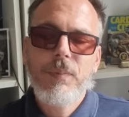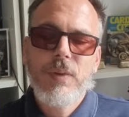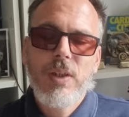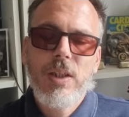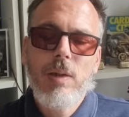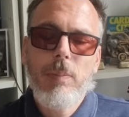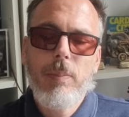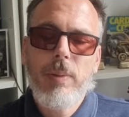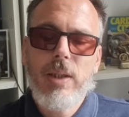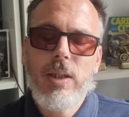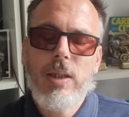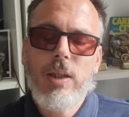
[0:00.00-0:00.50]

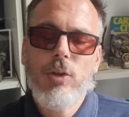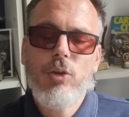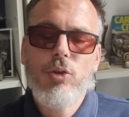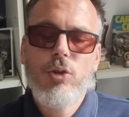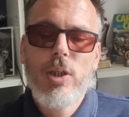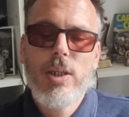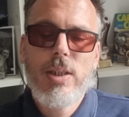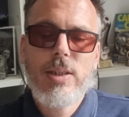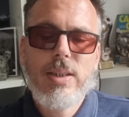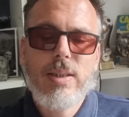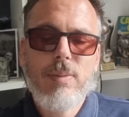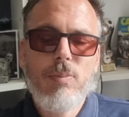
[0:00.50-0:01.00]
It'll be an
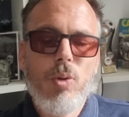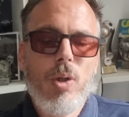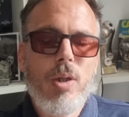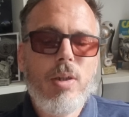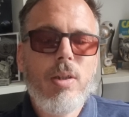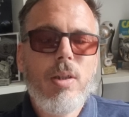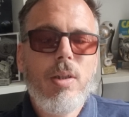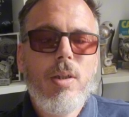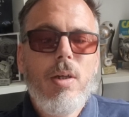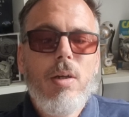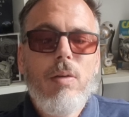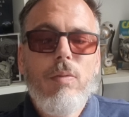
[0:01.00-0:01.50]
interesting one.
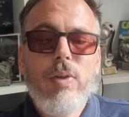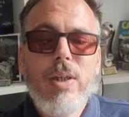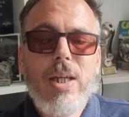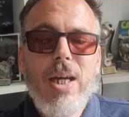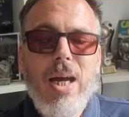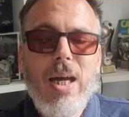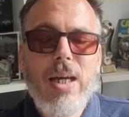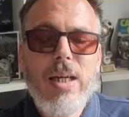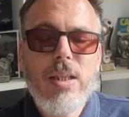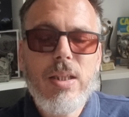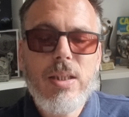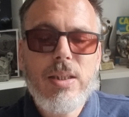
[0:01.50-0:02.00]

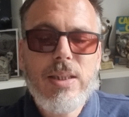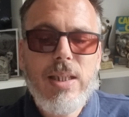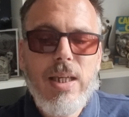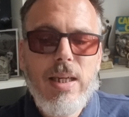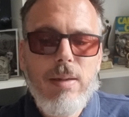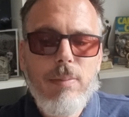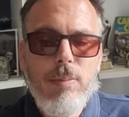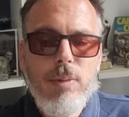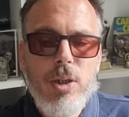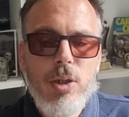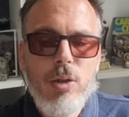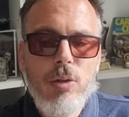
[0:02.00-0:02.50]
Regarding the
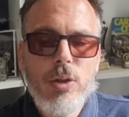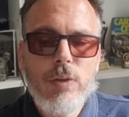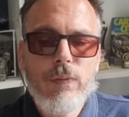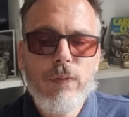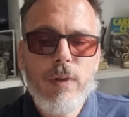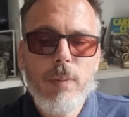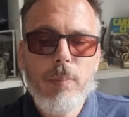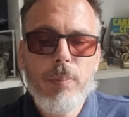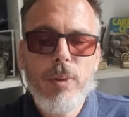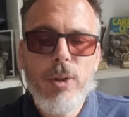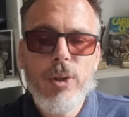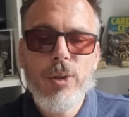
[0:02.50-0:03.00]
team news for
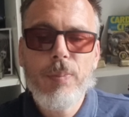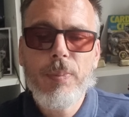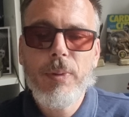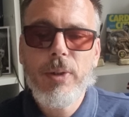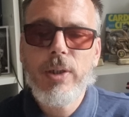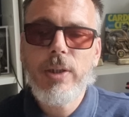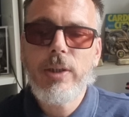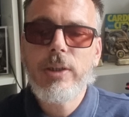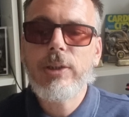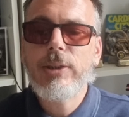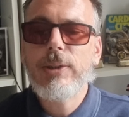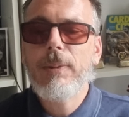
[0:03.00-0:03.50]
the
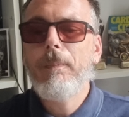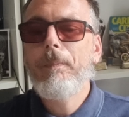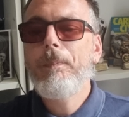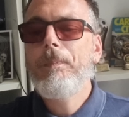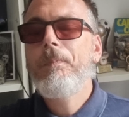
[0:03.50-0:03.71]
Bluebirds,